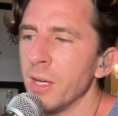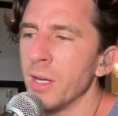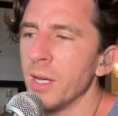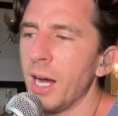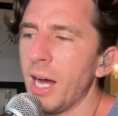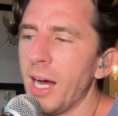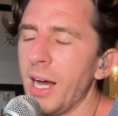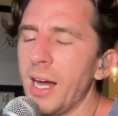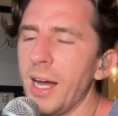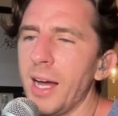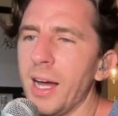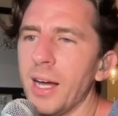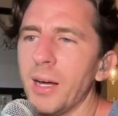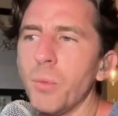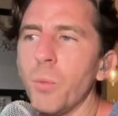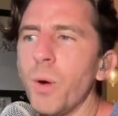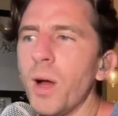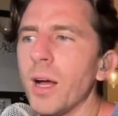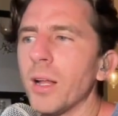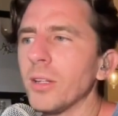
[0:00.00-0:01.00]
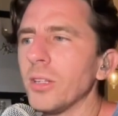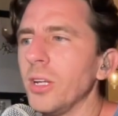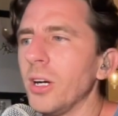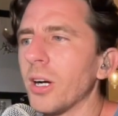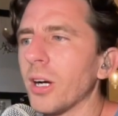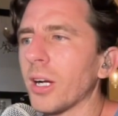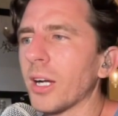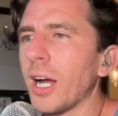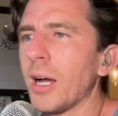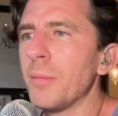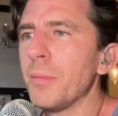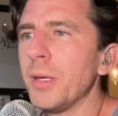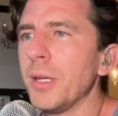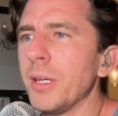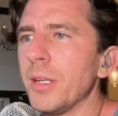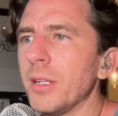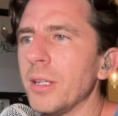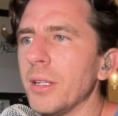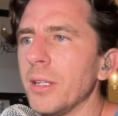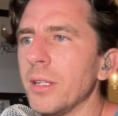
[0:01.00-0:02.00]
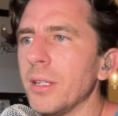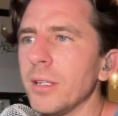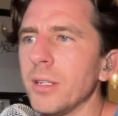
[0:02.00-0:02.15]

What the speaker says: Well, look, I mean,